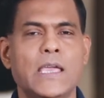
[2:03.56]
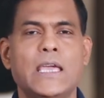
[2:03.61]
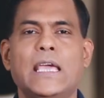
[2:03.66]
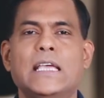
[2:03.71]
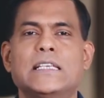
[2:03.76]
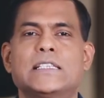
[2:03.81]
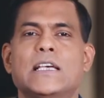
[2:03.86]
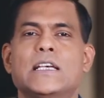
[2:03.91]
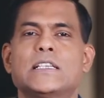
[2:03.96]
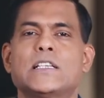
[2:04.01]

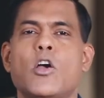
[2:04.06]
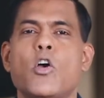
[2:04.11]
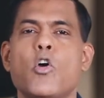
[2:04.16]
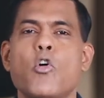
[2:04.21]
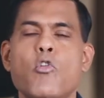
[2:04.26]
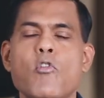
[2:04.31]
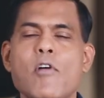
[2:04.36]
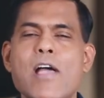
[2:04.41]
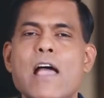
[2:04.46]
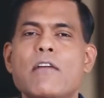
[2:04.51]
He says,
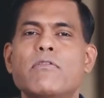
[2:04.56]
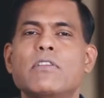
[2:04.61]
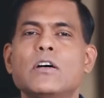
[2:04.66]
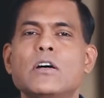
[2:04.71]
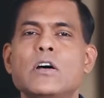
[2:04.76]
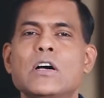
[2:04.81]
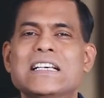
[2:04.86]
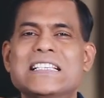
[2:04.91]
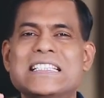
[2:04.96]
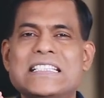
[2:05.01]

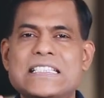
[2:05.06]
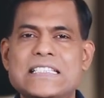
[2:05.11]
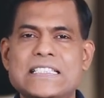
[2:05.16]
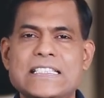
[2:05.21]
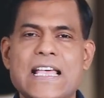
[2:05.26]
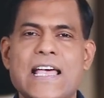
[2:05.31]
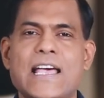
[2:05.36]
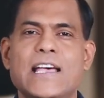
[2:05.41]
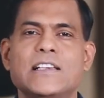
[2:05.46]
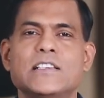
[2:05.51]
"Whoever
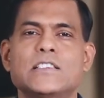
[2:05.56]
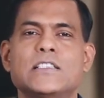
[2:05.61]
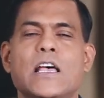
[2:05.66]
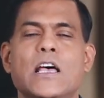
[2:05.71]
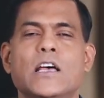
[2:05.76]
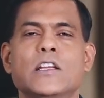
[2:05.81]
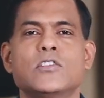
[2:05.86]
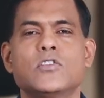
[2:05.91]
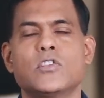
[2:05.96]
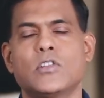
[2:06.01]
says
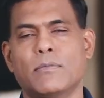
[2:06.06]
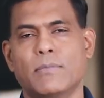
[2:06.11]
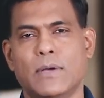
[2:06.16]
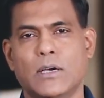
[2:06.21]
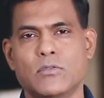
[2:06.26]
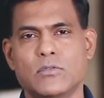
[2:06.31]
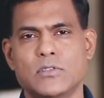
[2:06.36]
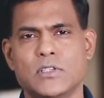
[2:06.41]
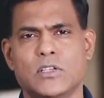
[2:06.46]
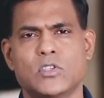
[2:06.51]
to the
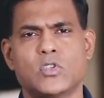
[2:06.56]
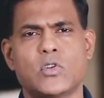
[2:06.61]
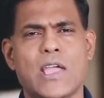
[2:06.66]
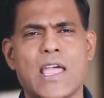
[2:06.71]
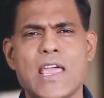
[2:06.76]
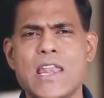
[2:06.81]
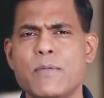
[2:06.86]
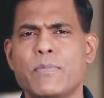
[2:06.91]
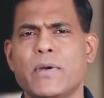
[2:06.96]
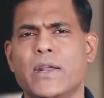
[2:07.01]
mountain." So
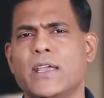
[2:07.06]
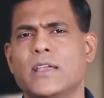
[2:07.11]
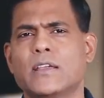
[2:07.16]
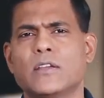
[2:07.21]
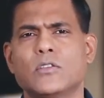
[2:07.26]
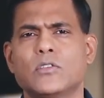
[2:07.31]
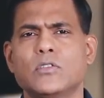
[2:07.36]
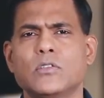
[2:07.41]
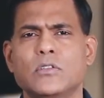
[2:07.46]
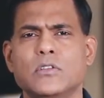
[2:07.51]
anybody
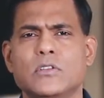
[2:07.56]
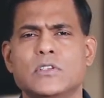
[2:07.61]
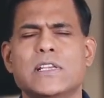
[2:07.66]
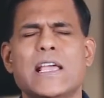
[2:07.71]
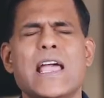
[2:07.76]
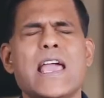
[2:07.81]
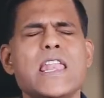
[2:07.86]
could do this.